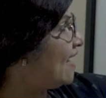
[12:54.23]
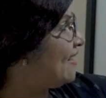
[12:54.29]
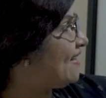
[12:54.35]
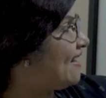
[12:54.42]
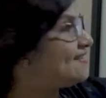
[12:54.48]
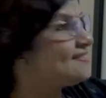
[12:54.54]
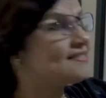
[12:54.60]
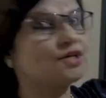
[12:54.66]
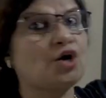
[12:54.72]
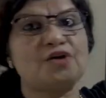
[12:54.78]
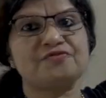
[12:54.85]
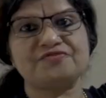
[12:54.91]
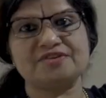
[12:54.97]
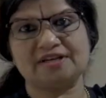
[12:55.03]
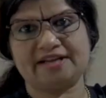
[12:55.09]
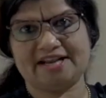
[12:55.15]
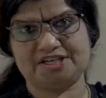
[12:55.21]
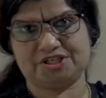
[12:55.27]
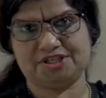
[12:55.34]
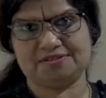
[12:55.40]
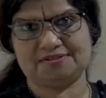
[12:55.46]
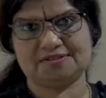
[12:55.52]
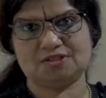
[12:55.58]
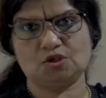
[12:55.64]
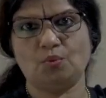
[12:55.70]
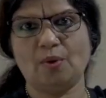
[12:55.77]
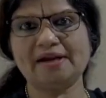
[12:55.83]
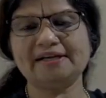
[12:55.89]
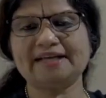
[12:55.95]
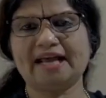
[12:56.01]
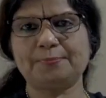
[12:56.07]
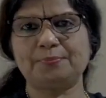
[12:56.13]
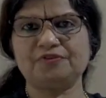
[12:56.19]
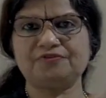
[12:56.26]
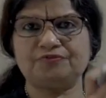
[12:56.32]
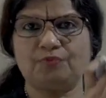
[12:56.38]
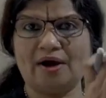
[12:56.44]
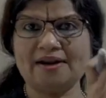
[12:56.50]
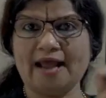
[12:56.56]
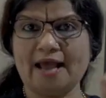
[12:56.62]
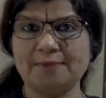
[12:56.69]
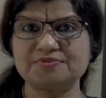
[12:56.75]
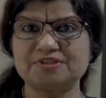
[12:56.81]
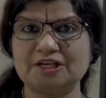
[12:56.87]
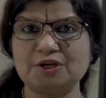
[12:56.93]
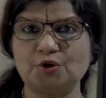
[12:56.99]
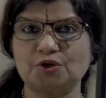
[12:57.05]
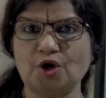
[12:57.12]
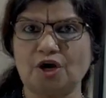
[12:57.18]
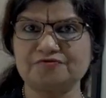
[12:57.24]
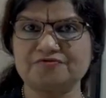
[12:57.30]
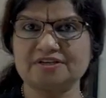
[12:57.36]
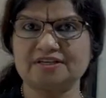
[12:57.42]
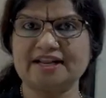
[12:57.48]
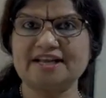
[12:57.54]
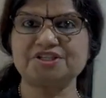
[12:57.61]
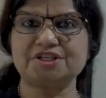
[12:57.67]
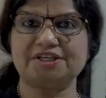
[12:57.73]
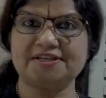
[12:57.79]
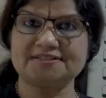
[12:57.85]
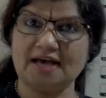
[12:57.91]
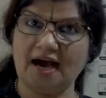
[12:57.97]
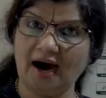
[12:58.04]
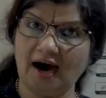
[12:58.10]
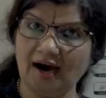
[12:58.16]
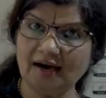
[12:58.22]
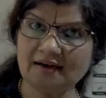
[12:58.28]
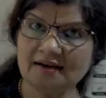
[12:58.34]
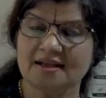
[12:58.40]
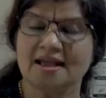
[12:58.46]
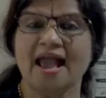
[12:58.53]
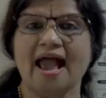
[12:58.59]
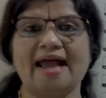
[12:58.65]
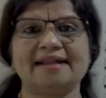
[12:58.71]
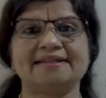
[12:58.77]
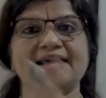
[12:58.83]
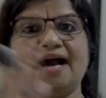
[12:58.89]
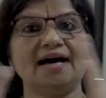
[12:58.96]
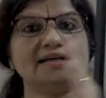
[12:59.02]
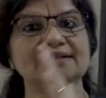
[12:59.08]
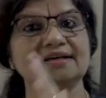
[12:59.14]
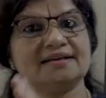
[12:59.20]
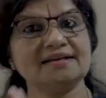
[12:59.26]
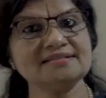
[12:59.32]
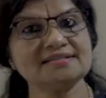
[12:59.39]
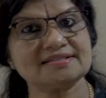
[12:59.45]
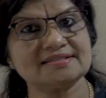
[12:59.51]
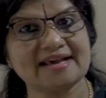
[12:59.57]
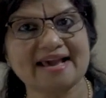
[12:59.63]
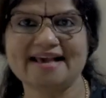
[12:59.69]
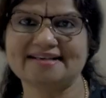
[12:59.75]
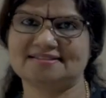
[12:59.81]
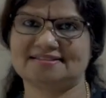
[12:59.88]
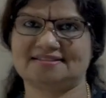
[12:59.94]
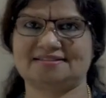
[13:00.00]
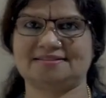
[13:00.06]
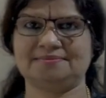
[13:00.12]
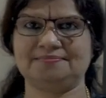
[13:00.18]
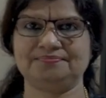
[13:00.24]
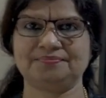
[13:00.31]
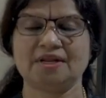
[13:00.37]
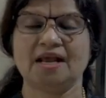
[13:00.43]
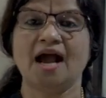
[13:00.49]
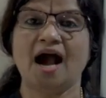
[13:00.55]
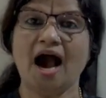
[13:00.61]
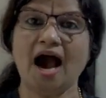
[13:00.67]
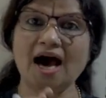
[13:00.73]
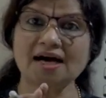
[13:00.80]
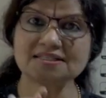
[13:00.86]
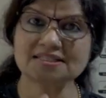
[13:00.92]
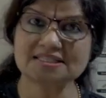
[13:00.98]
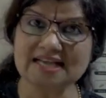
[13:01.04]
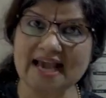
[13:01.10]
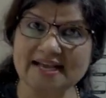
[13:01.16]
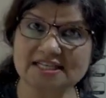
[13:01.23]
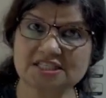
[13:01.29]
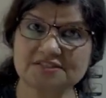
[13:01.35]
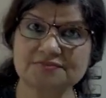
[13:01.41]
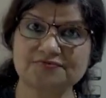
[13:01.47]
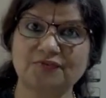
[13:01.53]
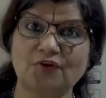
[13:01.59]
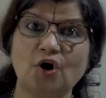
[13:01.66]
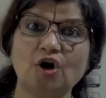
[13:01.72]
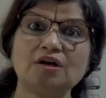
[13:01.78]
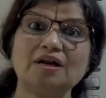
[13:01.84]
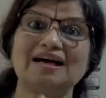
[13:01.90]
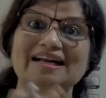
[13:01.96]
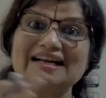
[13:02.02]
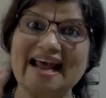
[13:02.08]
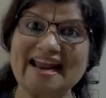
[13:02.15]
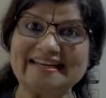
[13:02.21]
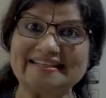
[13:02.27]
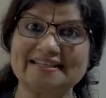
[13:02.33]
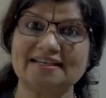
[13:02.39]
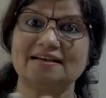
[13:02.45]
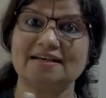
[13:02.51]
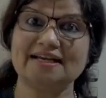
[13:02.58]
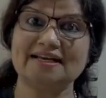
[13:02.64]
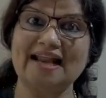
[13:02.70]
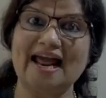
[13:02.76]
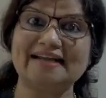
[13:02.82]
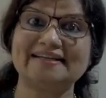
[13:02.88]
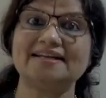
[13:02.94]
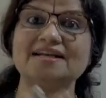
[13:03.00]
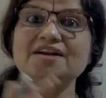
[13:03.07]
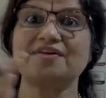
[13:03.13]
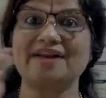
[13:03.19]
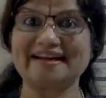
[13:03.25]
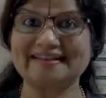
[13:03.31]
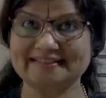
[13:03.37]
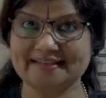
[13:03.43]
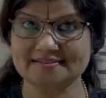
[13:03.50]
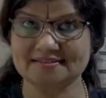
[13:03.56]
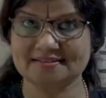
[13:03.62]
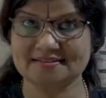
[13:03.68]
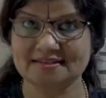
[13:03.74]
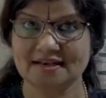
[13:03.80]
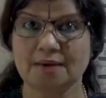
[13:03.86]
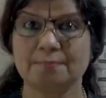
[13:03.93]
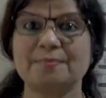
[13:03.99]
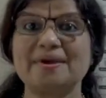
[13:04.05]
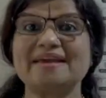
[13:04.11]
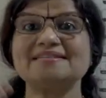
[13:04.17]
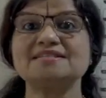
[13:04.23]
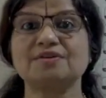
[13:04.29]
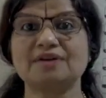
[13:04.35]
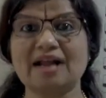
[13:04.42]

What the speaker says: and S configurations. So one absolute configuration is R and the other is S. R stands for right, in Latin rectus, means